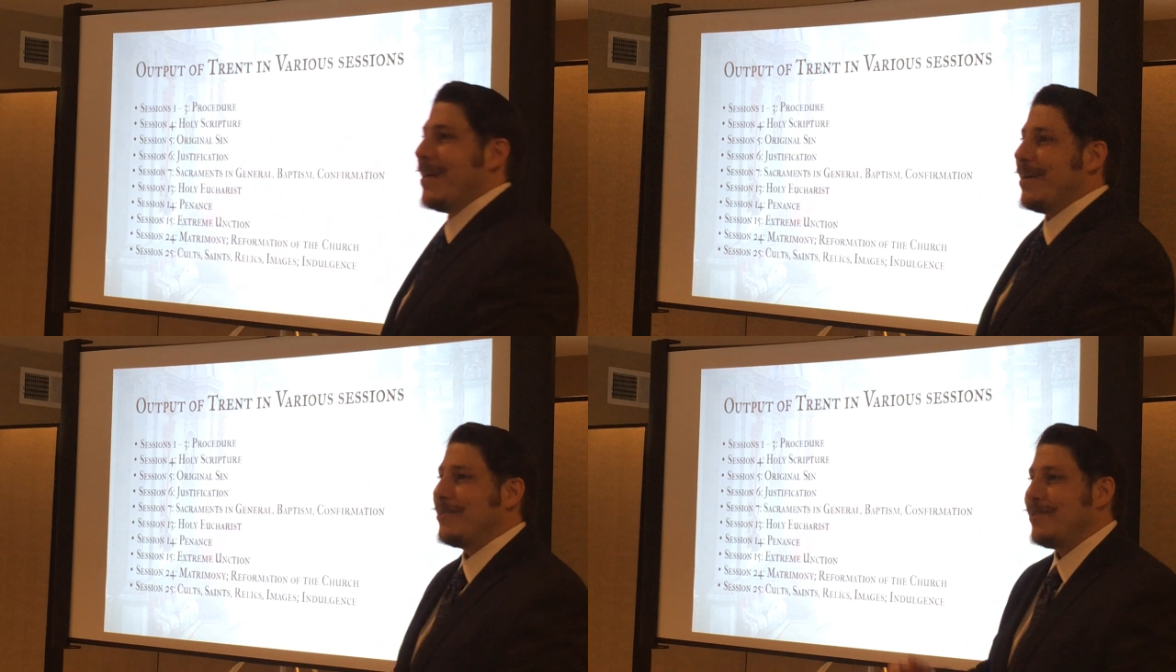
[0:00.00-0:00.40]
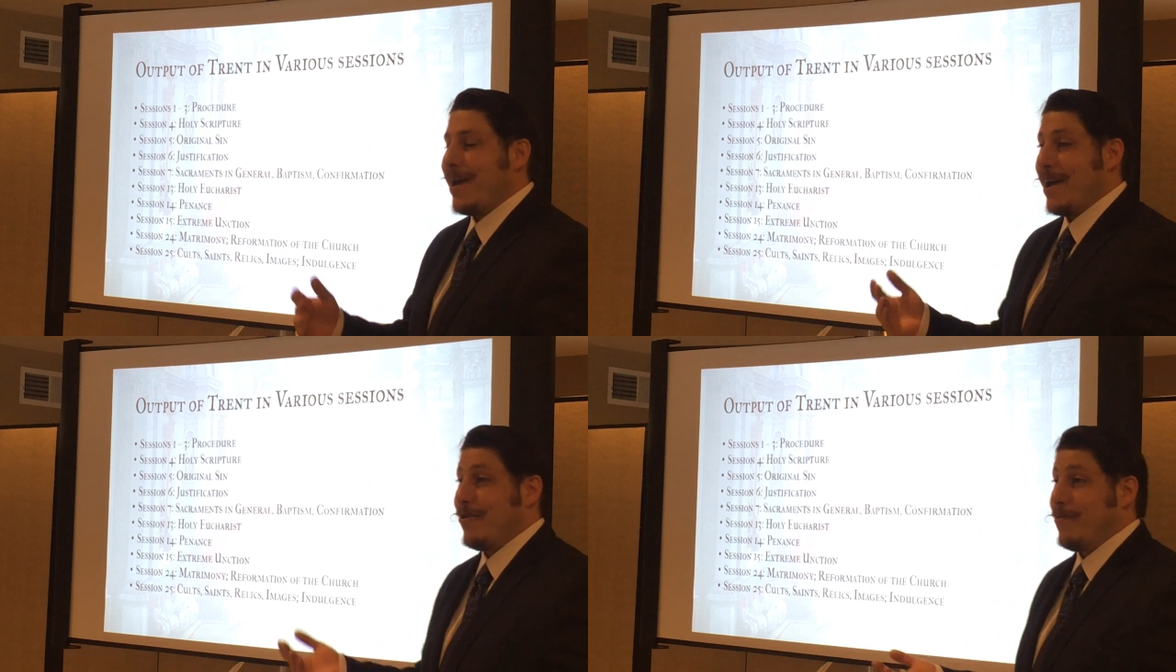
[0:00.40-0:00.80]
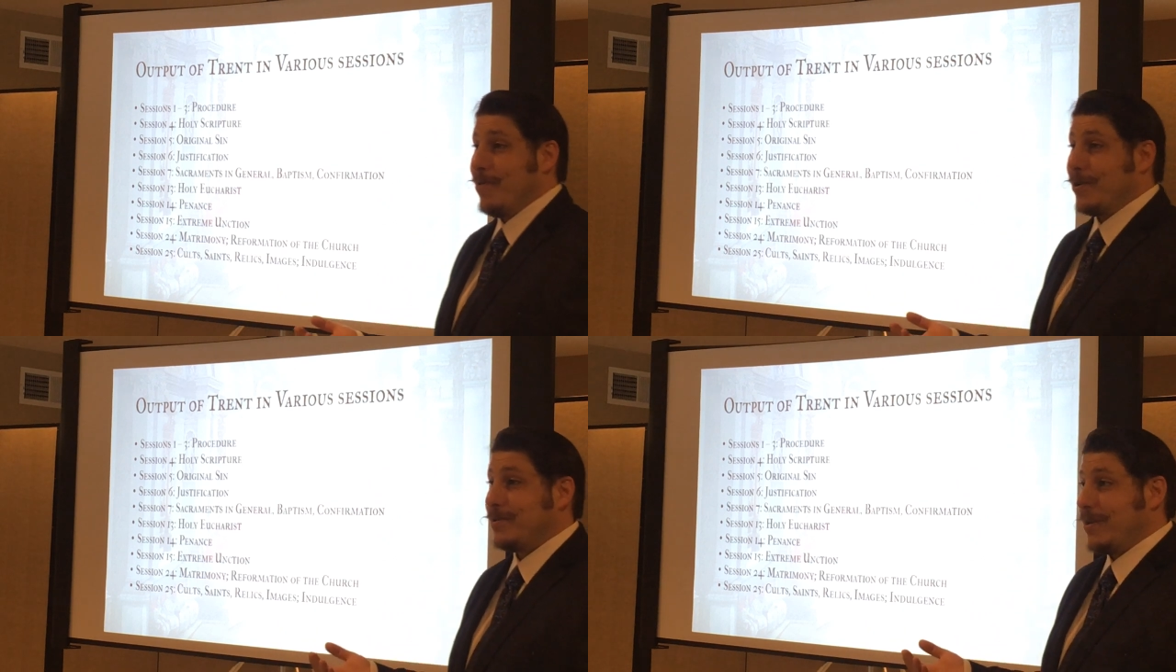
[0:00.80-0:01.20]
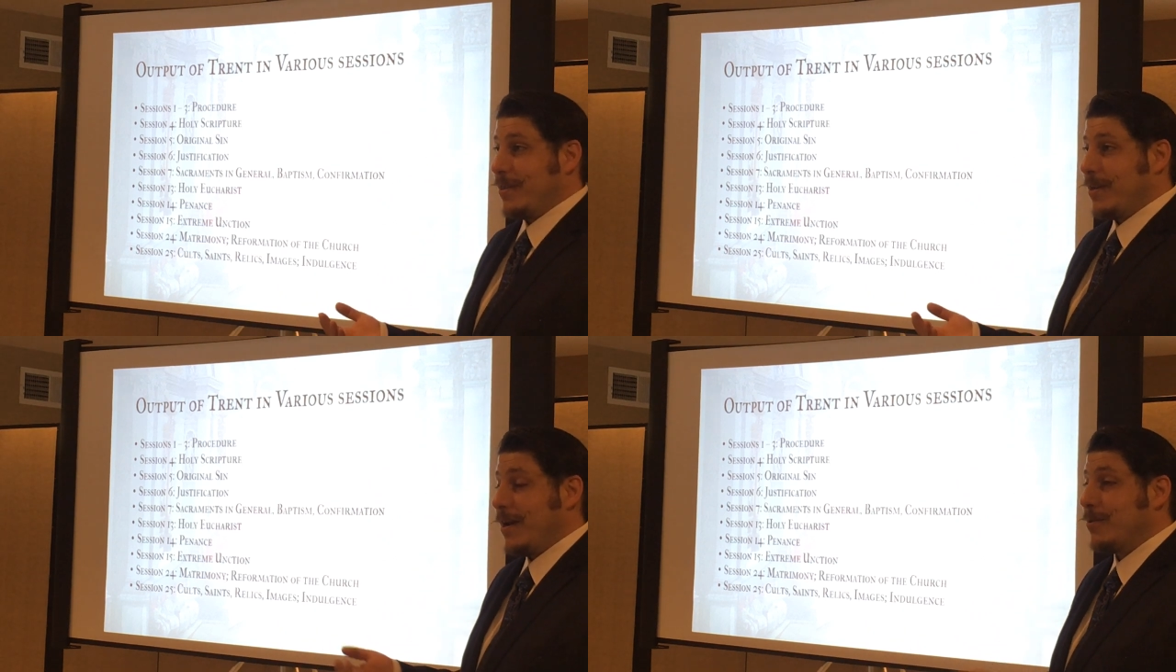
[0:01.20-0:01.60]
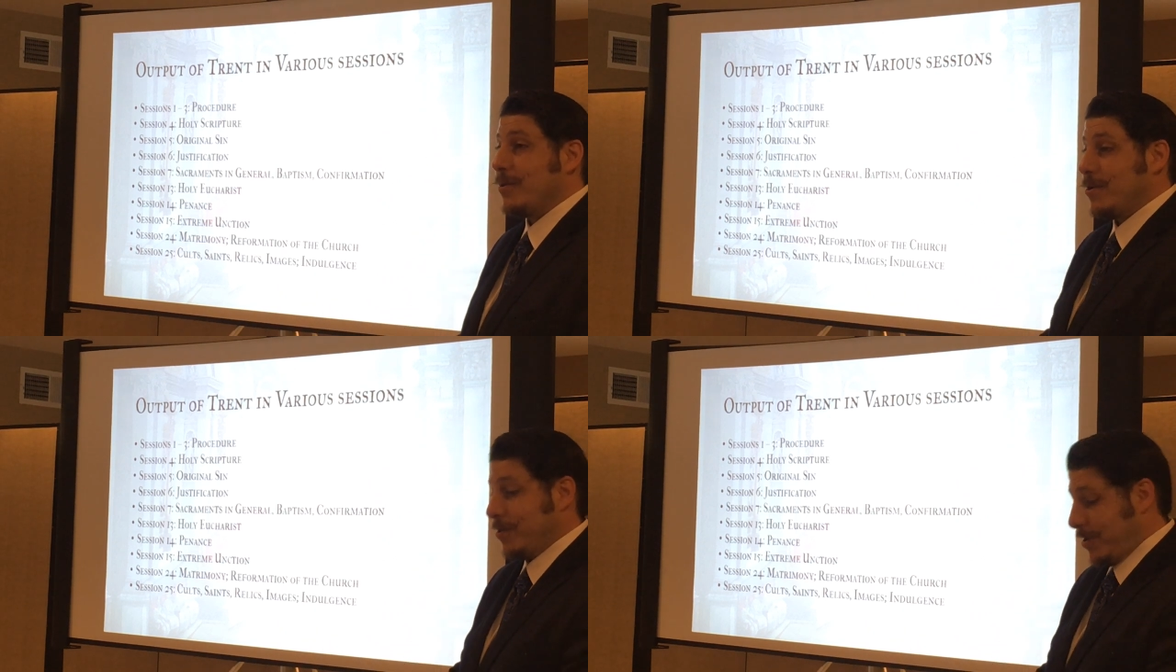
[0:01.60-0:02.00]
That's not how it works. The, the
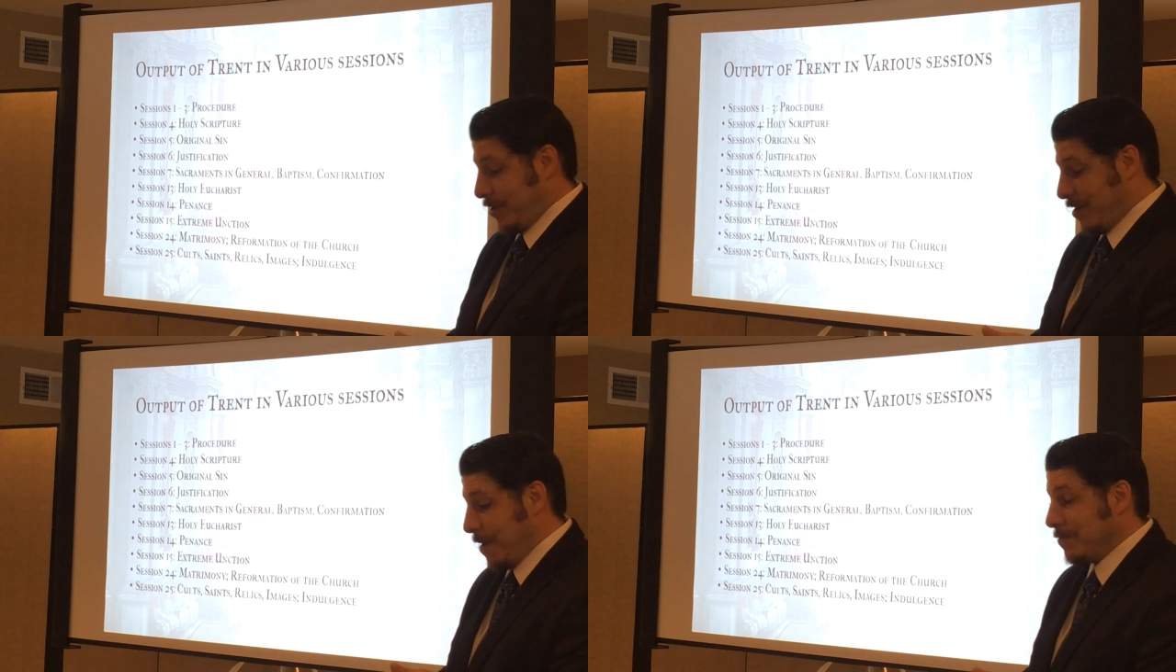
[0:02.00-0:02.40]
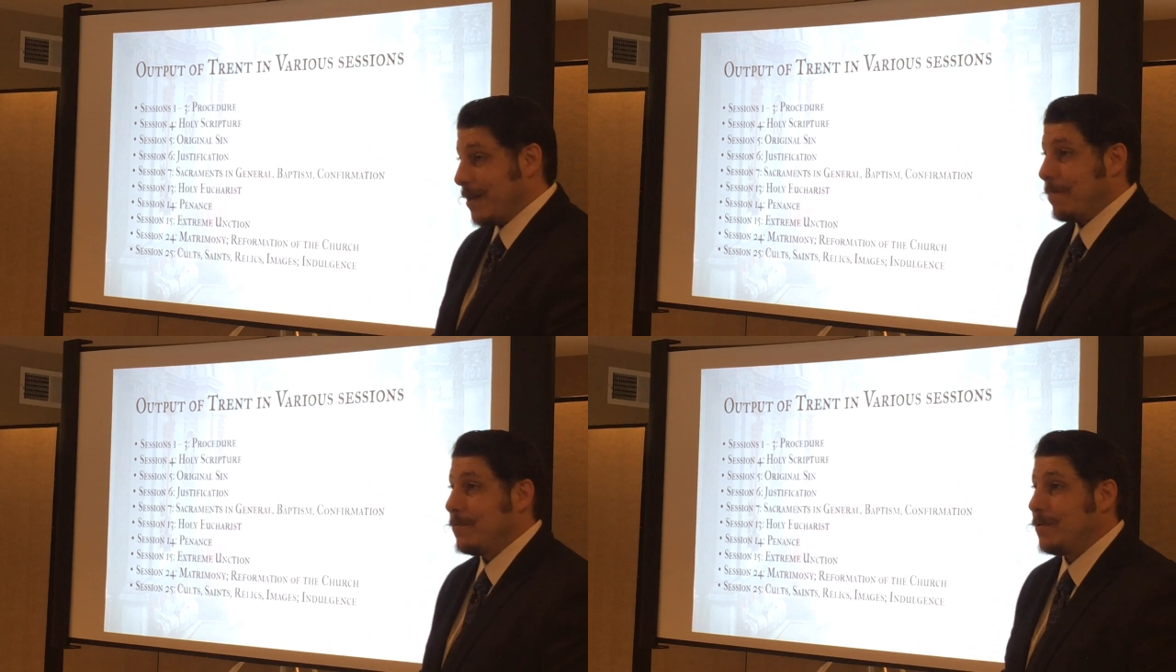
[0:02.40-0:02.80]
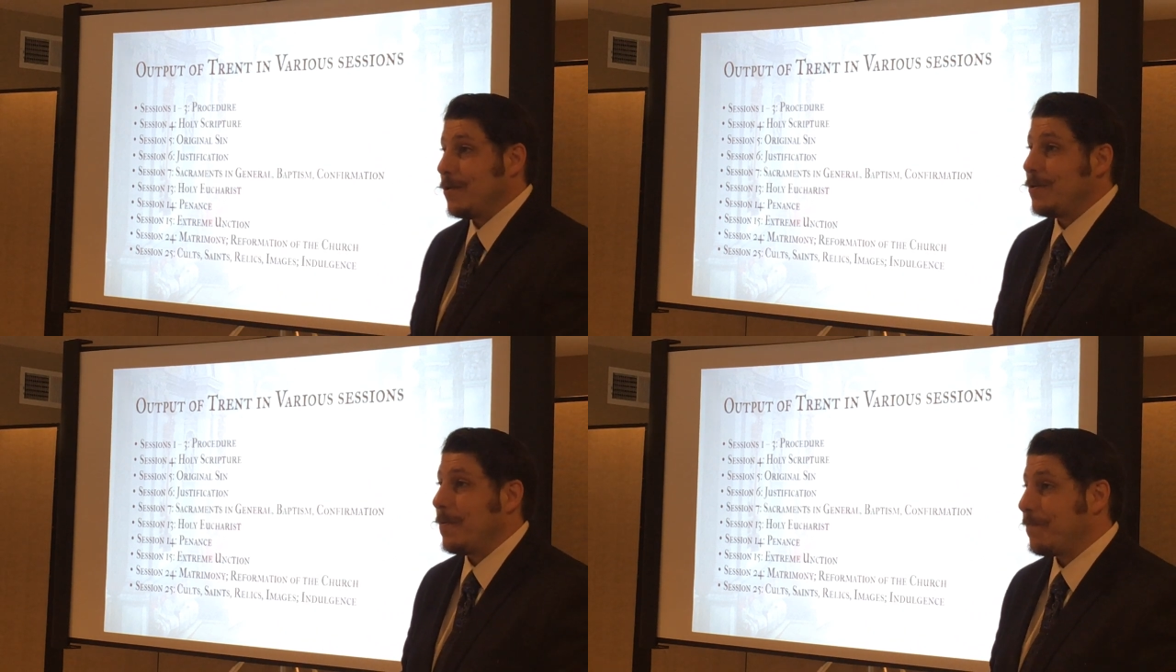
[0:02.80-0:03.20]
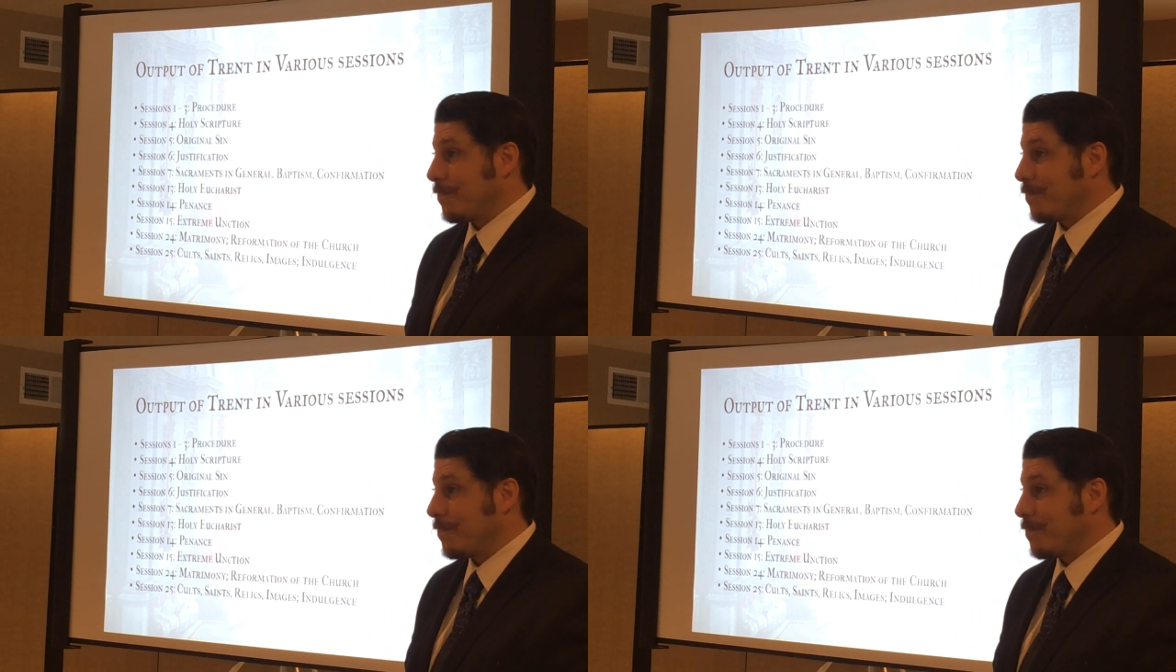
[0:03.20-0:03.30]
council actually condemns that position.